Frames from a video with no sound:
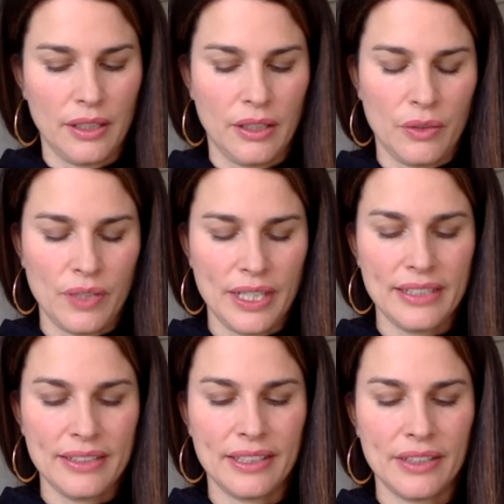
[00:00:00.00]
What
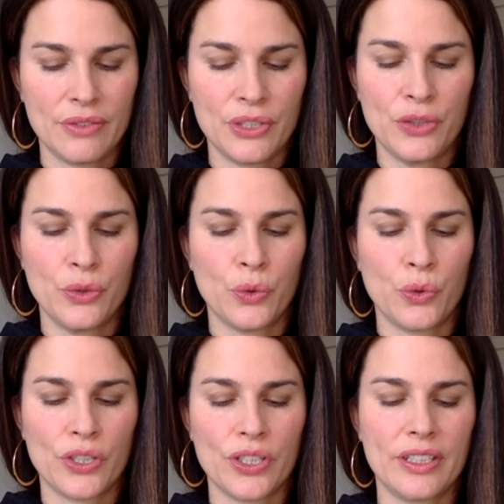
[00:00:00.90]
is the
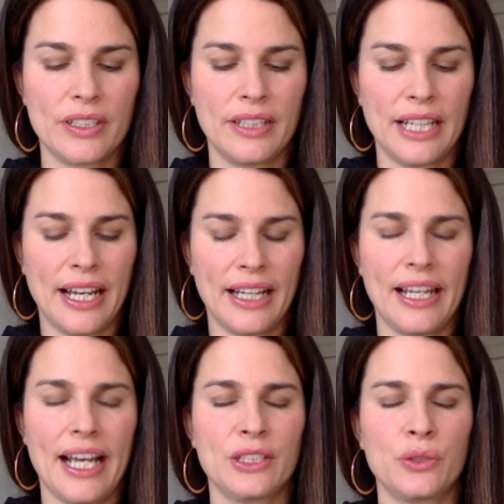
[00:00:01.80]
resource that I'd
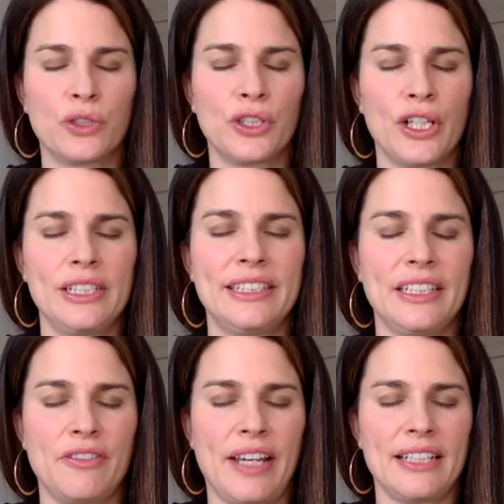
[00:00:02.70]
like to
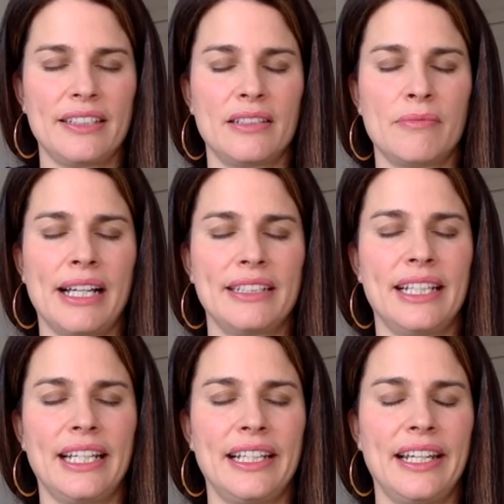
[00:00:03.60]
cultivate in my
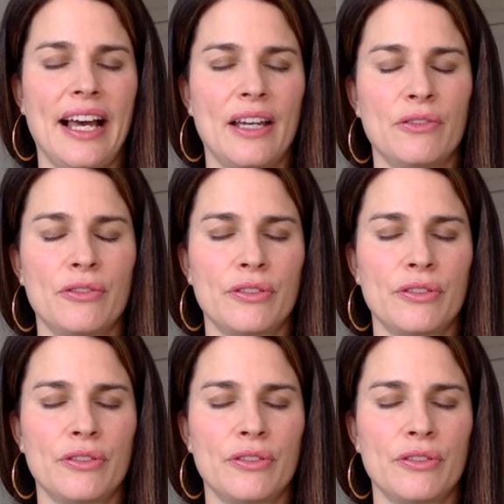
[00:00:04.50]
daily life?